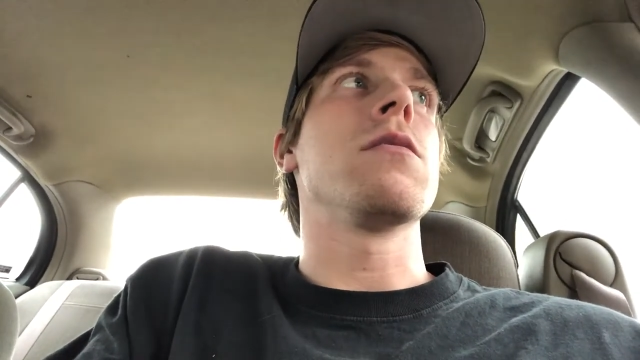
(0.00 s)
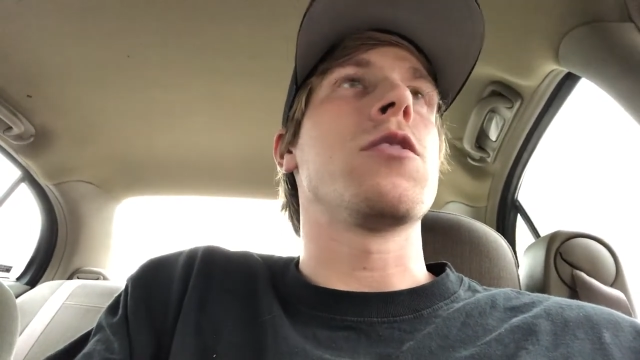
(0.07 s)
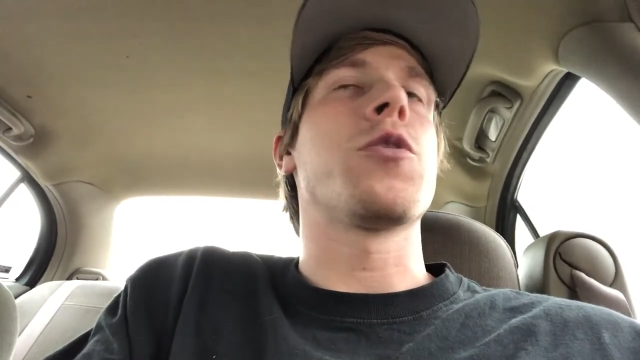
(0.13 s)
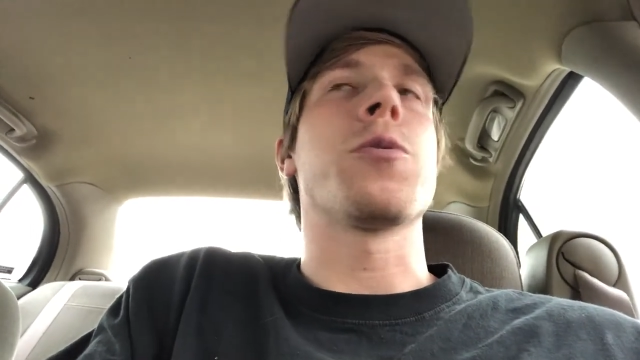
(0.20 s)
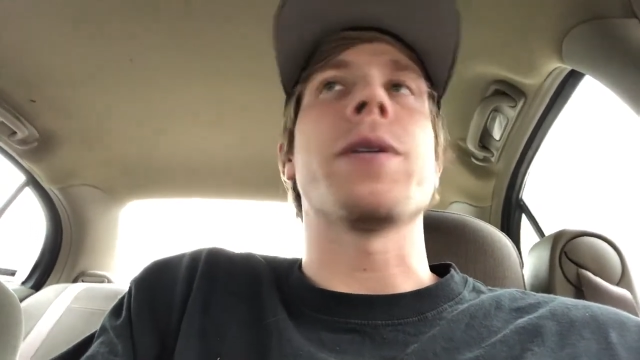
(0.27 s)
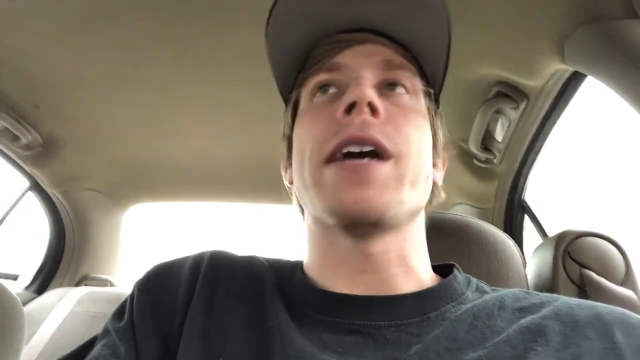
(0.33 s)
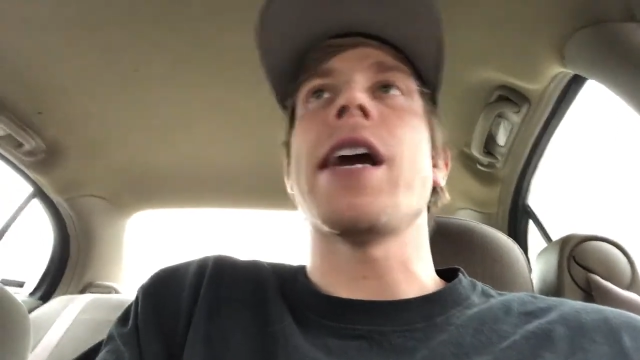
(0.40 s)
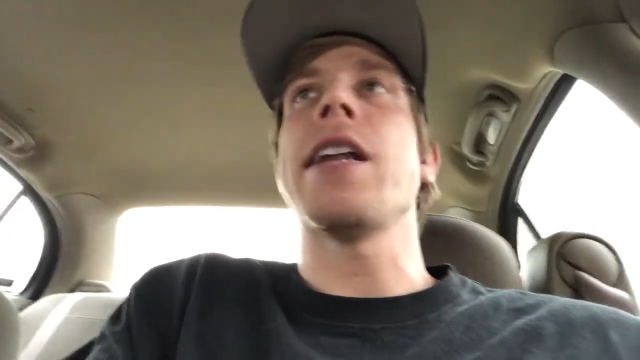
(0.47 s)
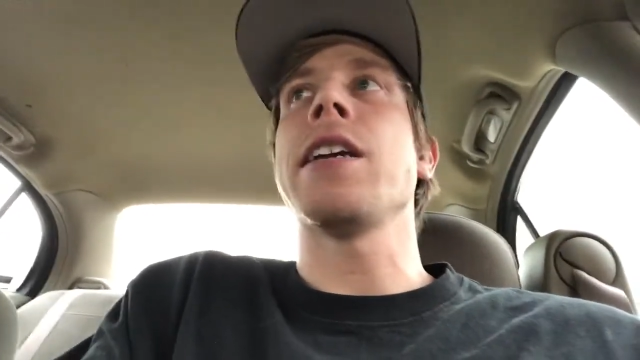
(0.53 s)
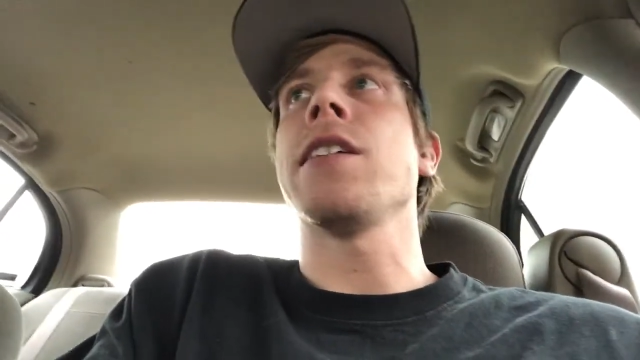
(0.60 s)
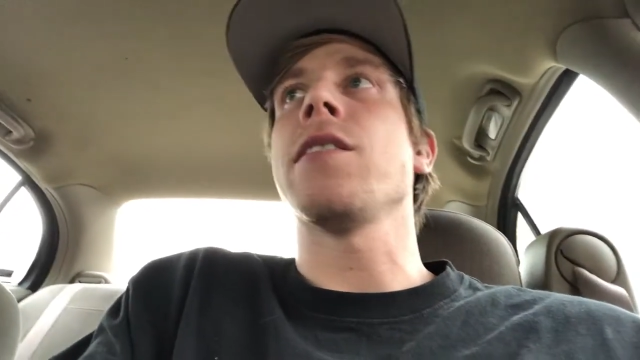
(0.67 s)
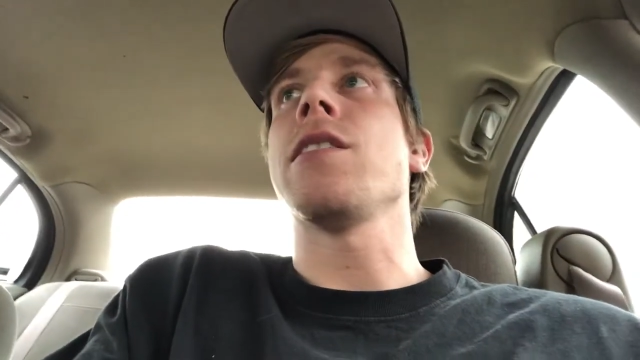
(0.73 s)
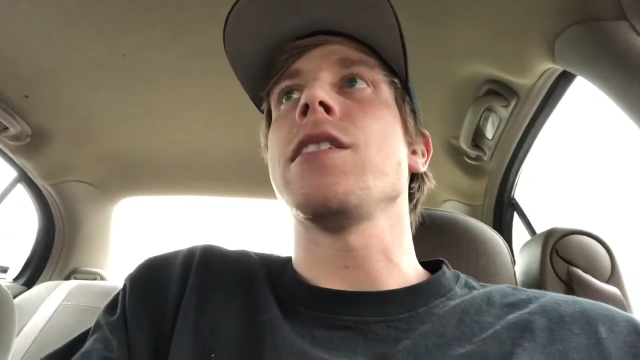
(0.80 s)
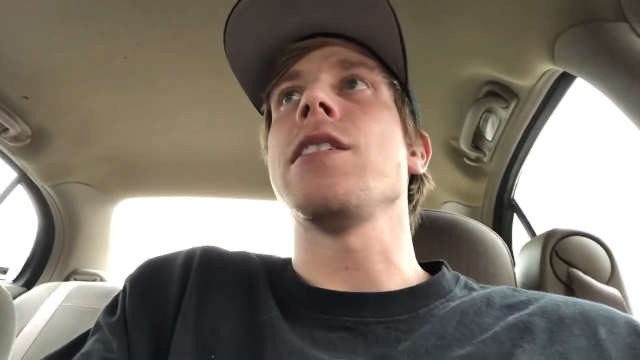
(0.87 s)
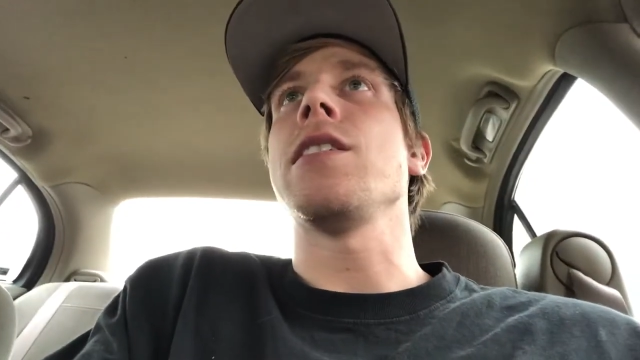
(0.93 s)

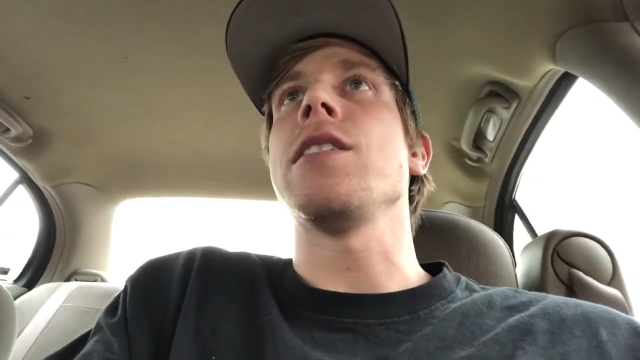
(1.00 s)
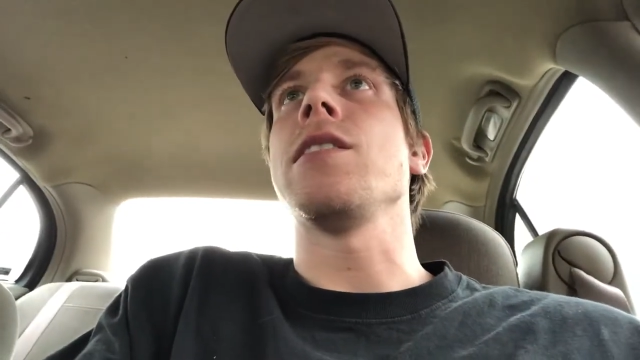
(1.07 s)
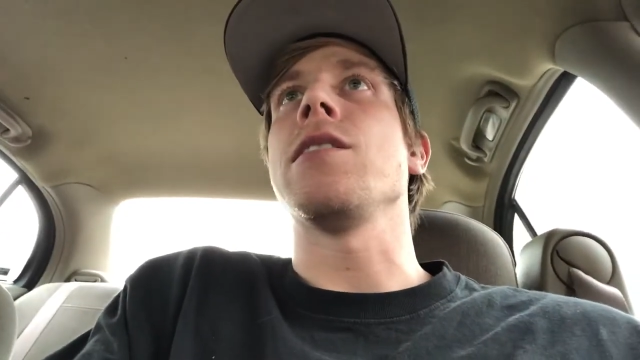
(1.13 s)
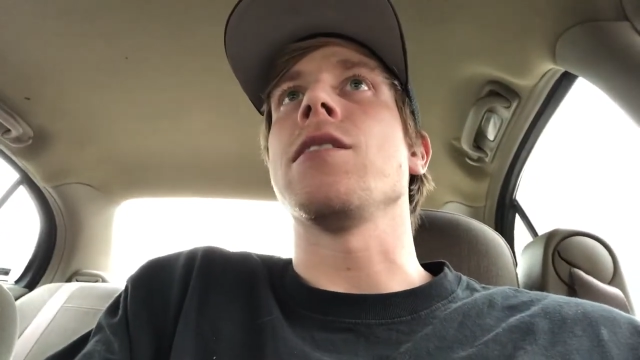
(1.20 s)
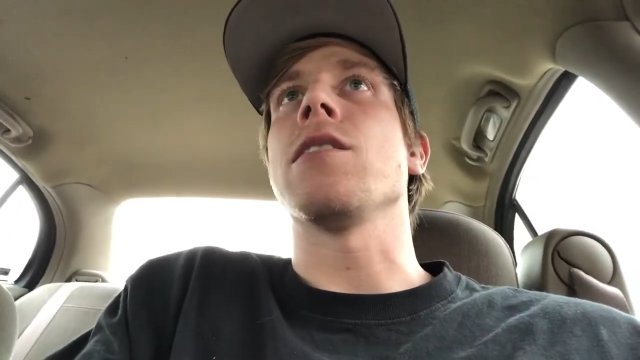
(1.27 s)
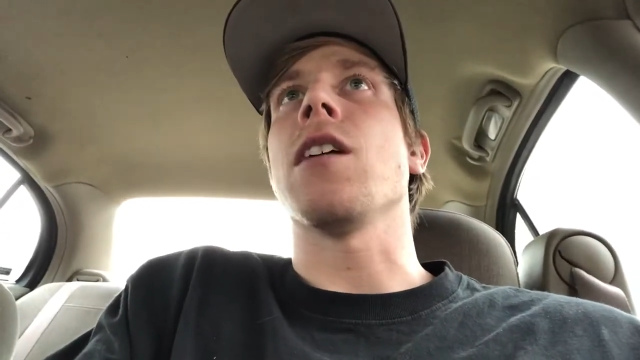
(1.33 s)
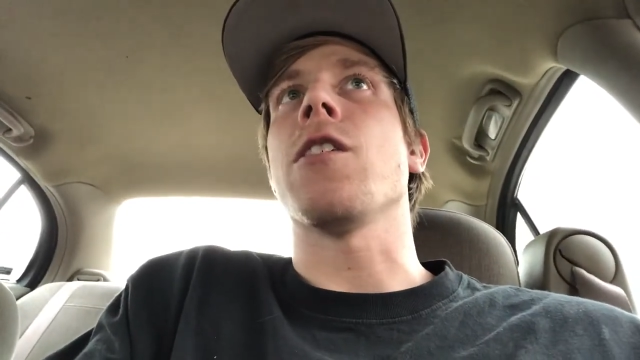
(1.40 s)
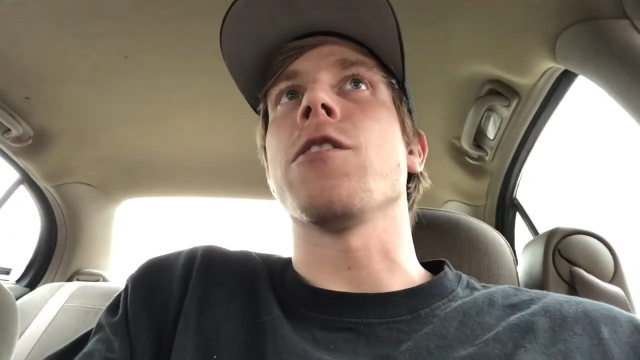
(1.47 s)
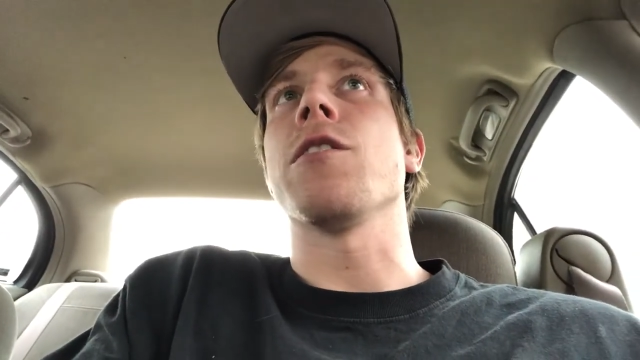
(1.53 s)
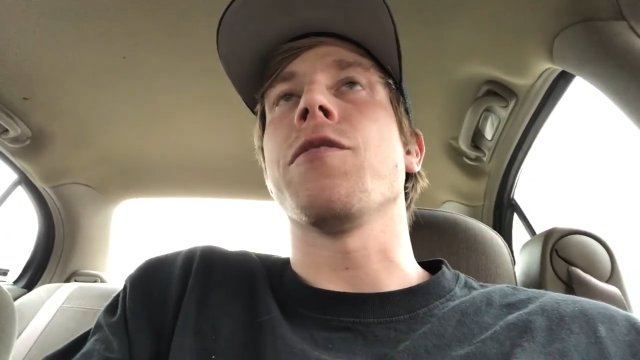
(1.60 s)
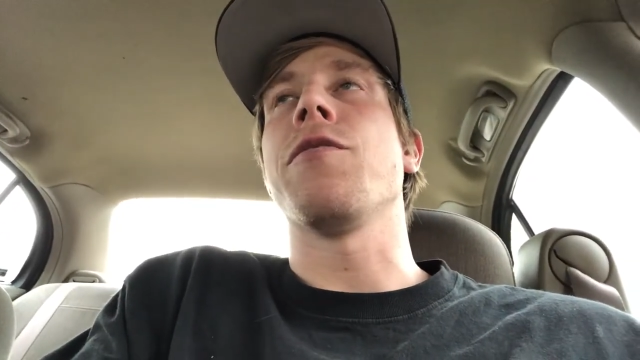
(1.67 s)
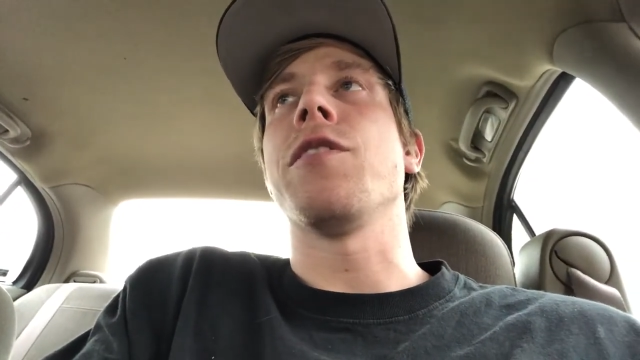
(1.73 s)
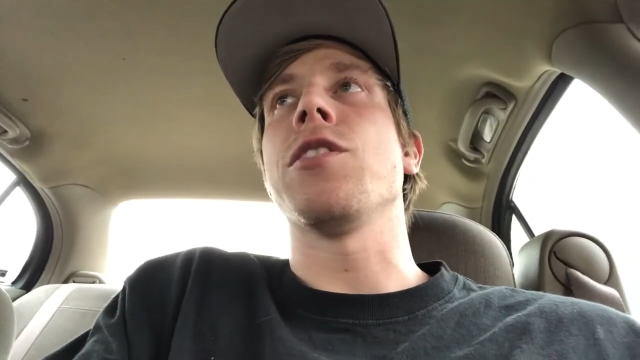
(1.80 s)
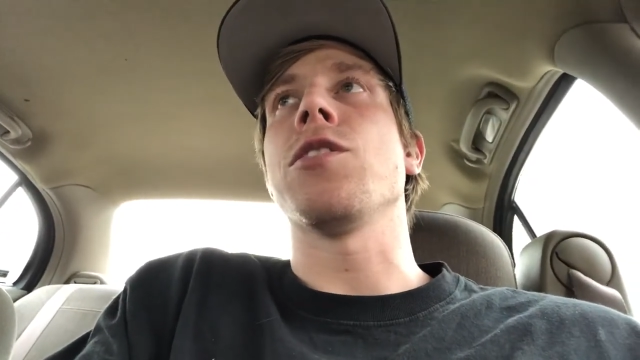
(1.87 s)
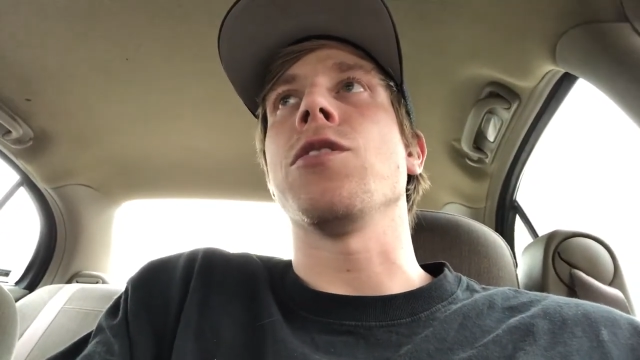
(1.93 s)
creating these
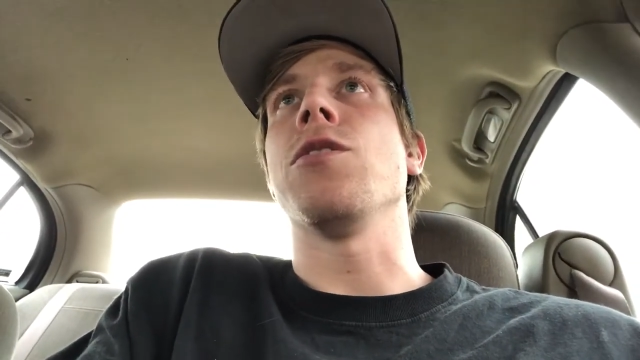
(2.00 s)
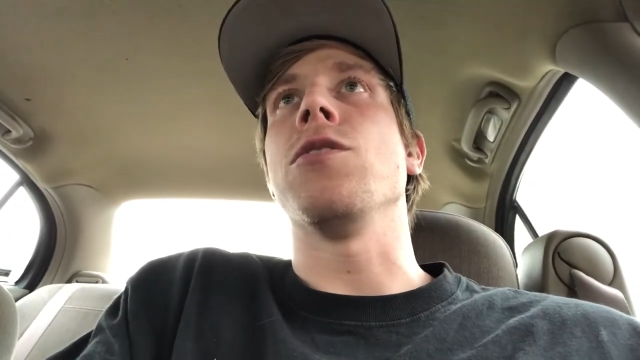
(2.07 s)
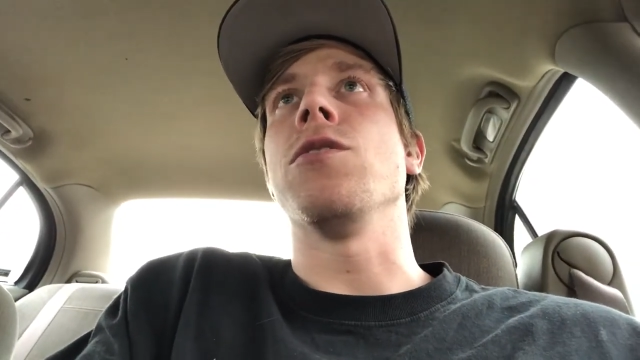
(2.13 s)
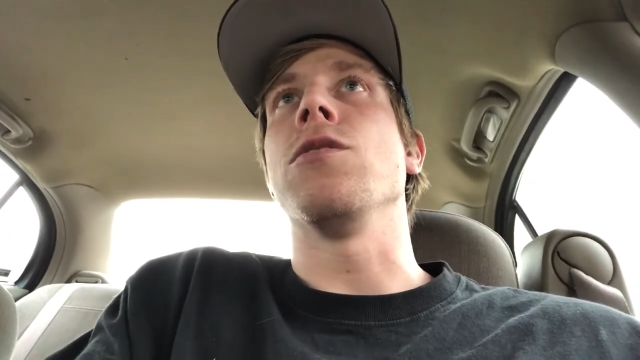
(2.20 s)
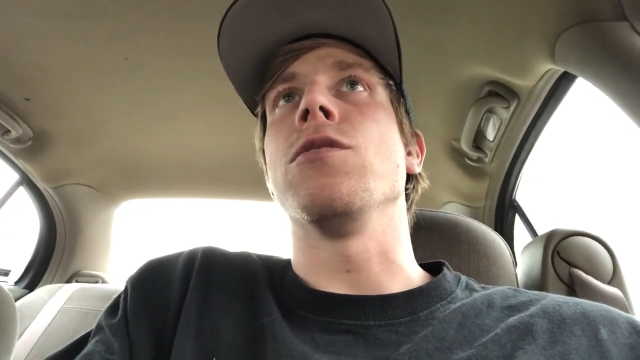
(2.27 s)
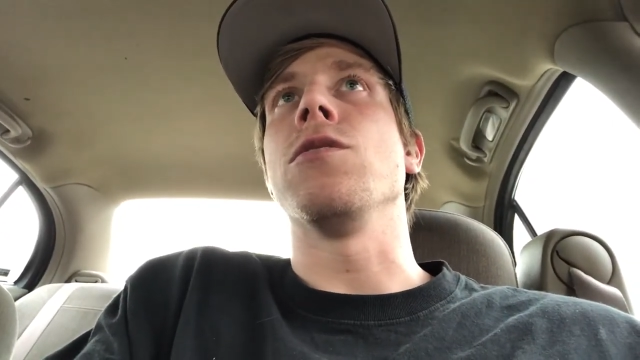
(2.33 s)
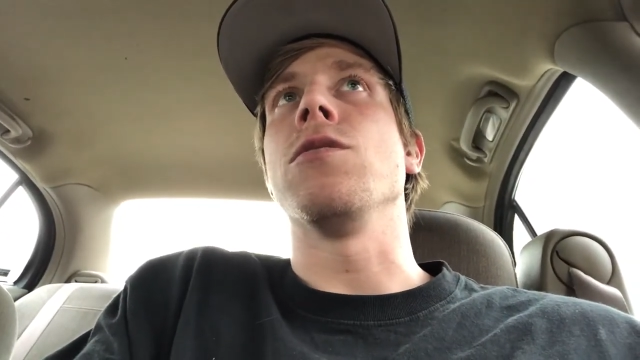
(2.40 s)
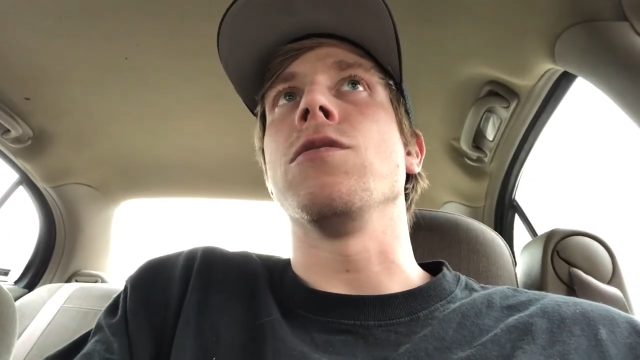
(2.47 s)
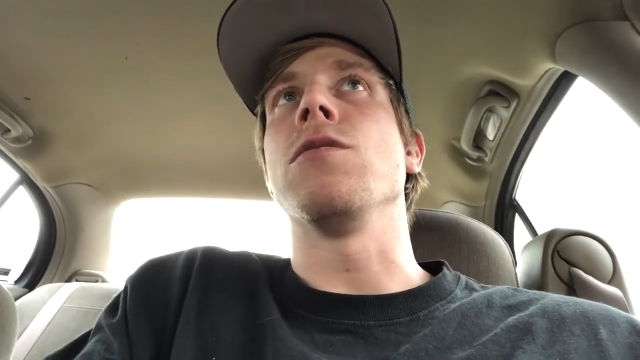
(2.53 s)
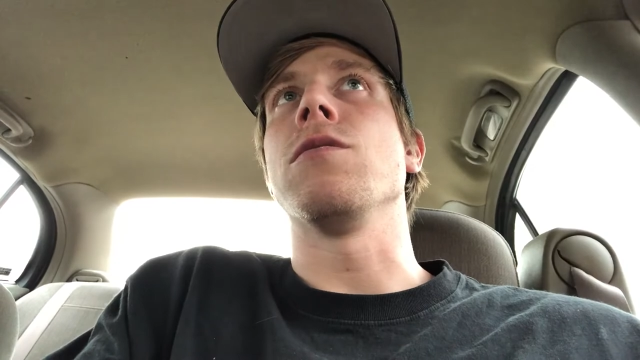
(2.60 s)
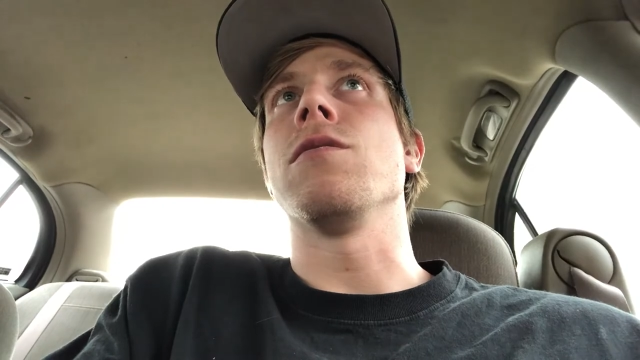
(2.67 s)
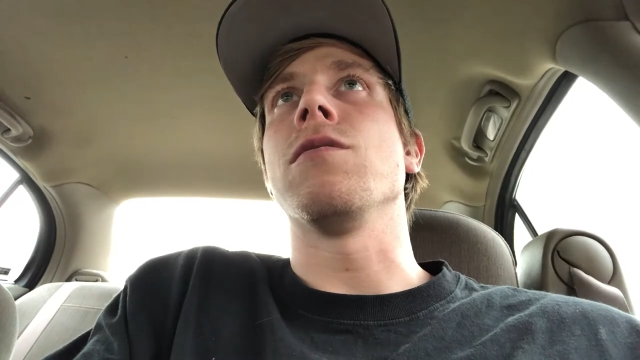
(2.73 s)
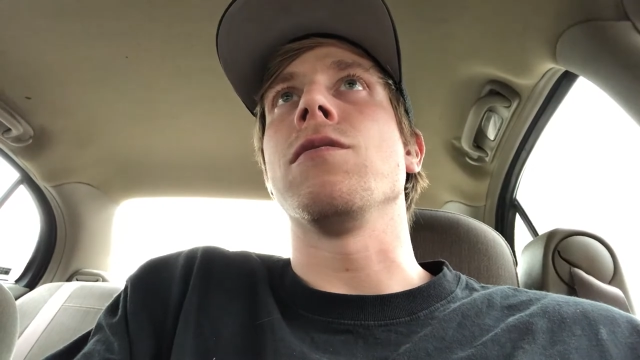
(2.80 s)
artificial